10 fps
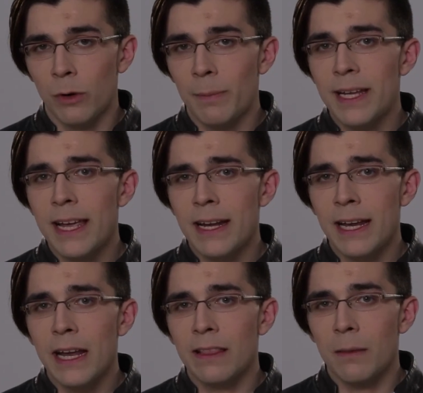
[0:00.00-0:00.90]
we're
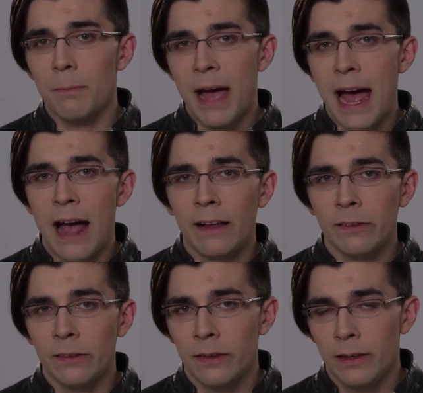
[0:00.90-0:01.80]
beginning in the
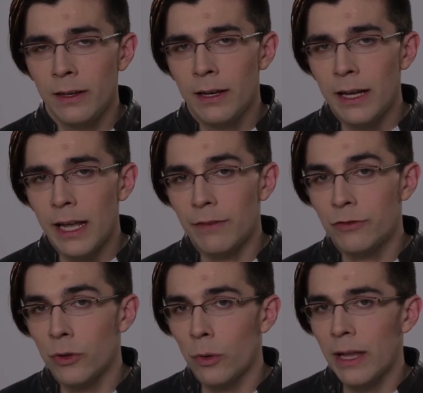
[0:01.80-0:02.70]
past,
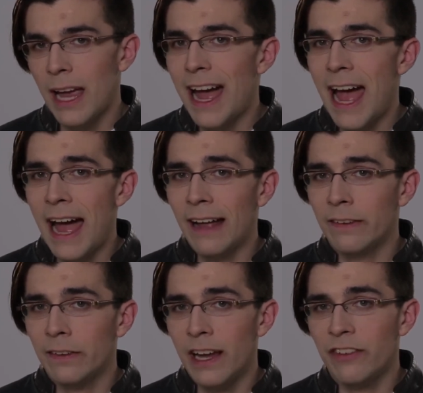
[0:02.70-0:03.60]
if Julia
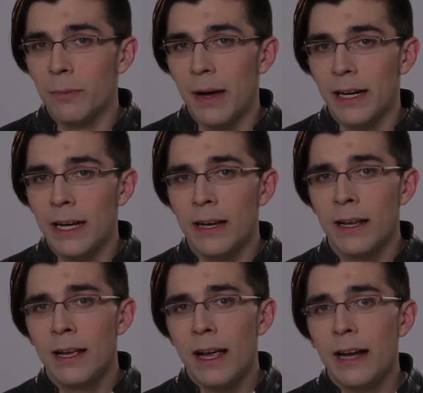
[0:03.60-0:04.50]
had saved money,
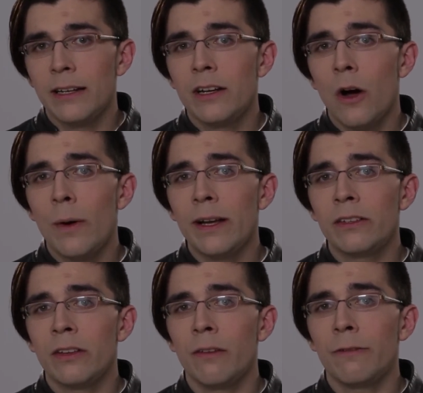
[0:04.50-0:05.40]
and
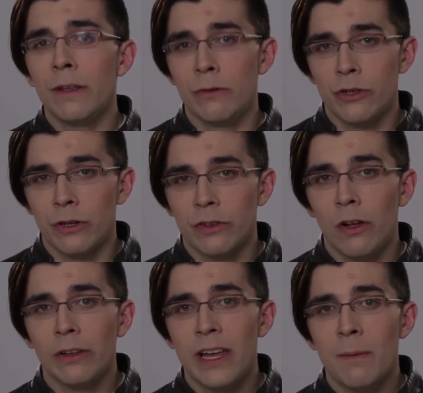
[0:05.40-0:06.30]
going to the future,
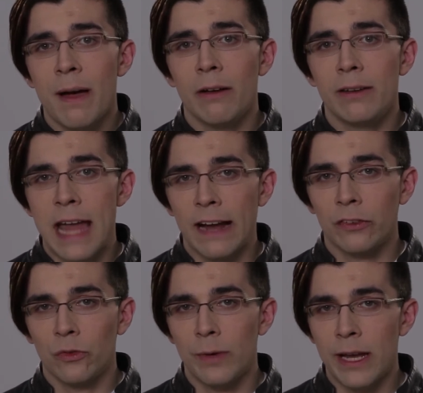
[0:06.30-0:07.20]
talking about
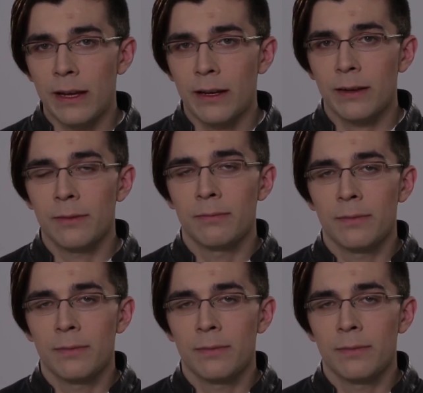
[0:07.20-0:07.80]
next week.